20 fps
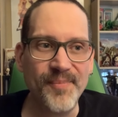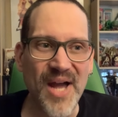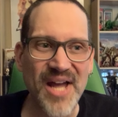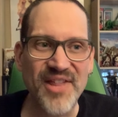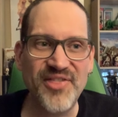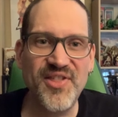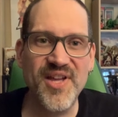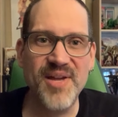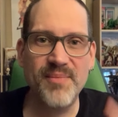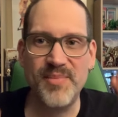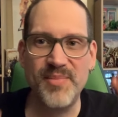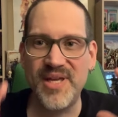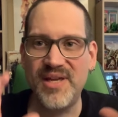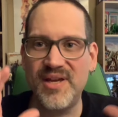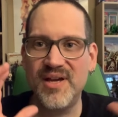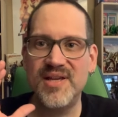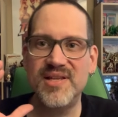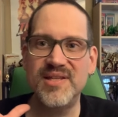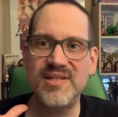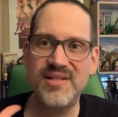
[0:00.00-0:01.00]
I think
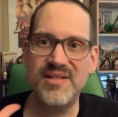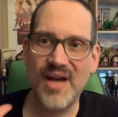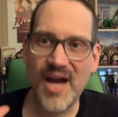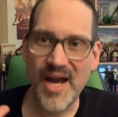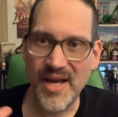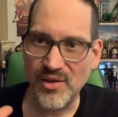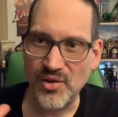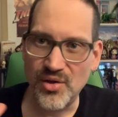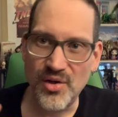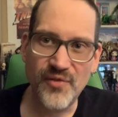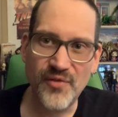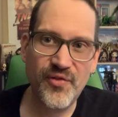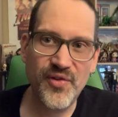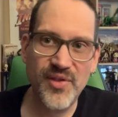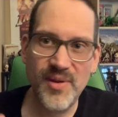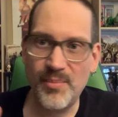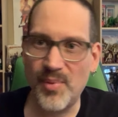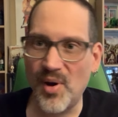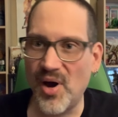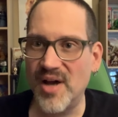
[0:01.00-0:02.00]
because I look for
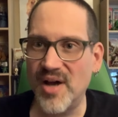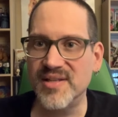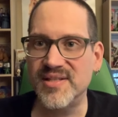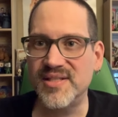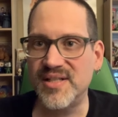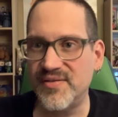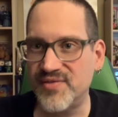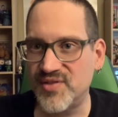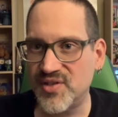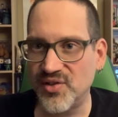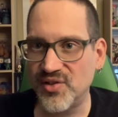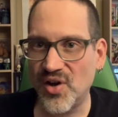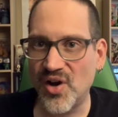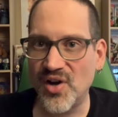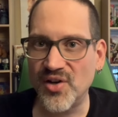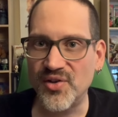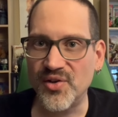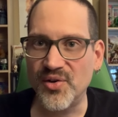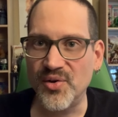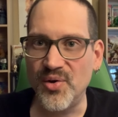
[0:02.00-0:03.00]
the positives in
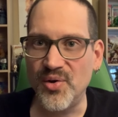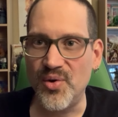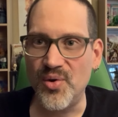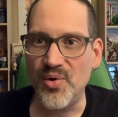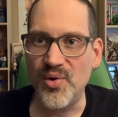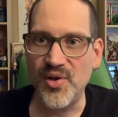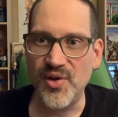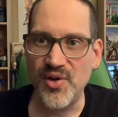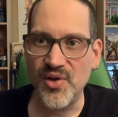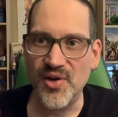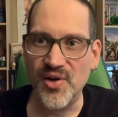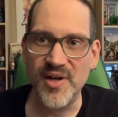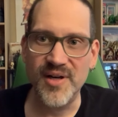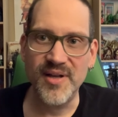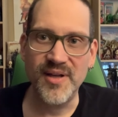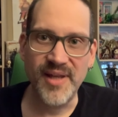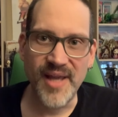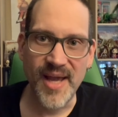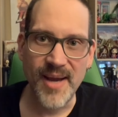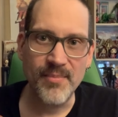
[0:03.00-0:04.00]
Doctor Who, you're going
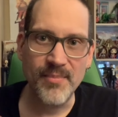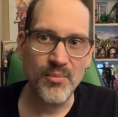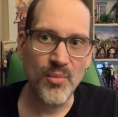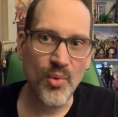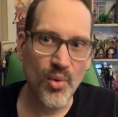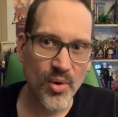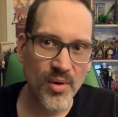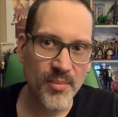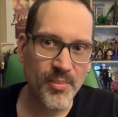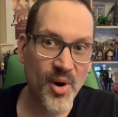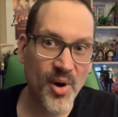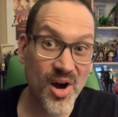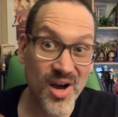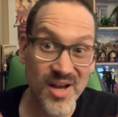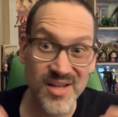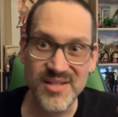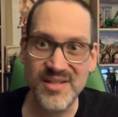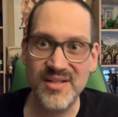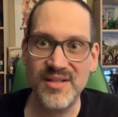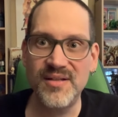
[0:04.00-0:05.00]
to get more
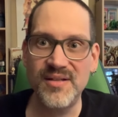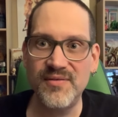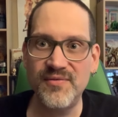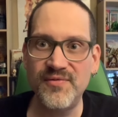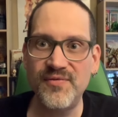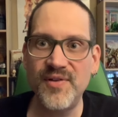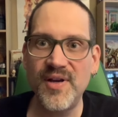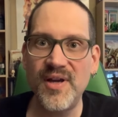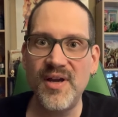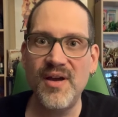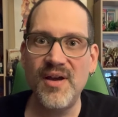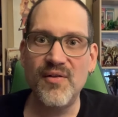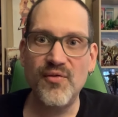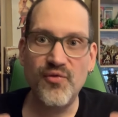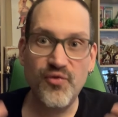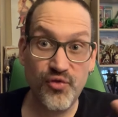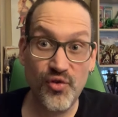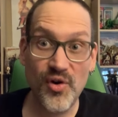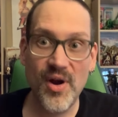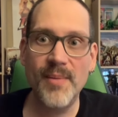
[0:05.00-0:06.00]
positive
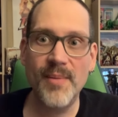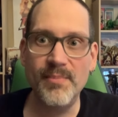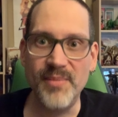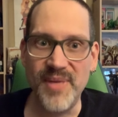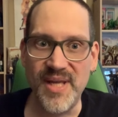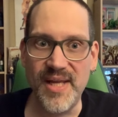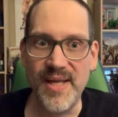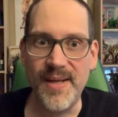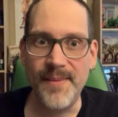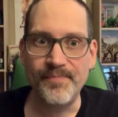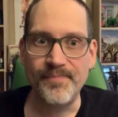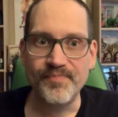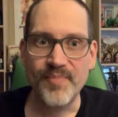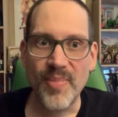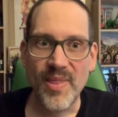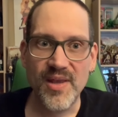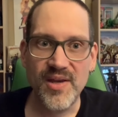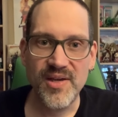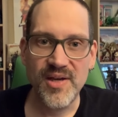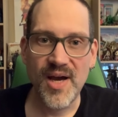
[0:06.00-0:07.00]
from me.
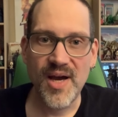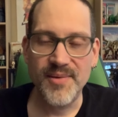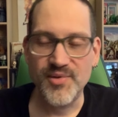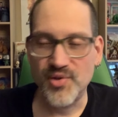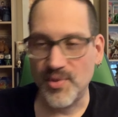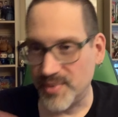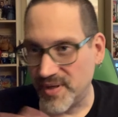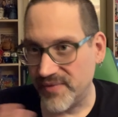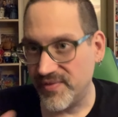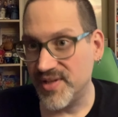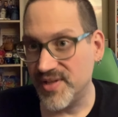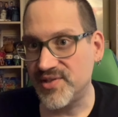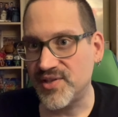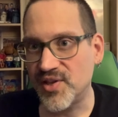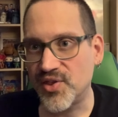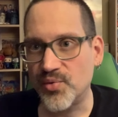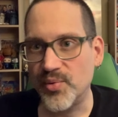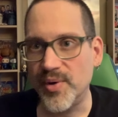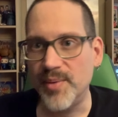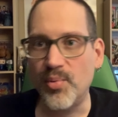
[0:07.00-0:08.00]
So I'm giving this a
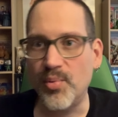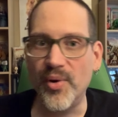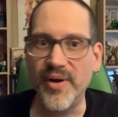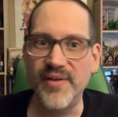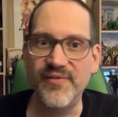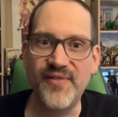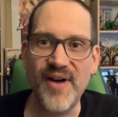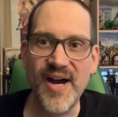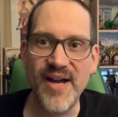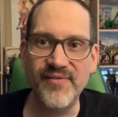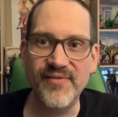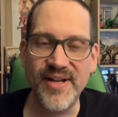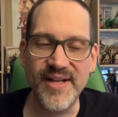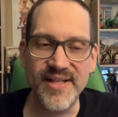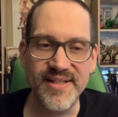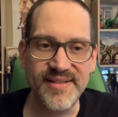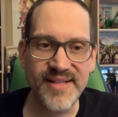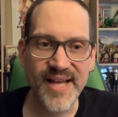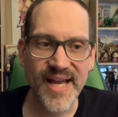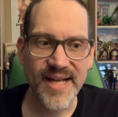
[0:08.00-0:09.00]
3.5 out
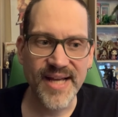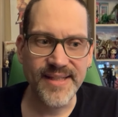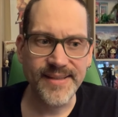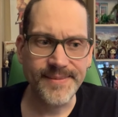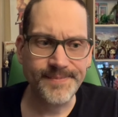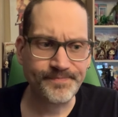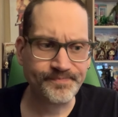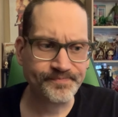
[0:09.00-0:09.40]
of 10.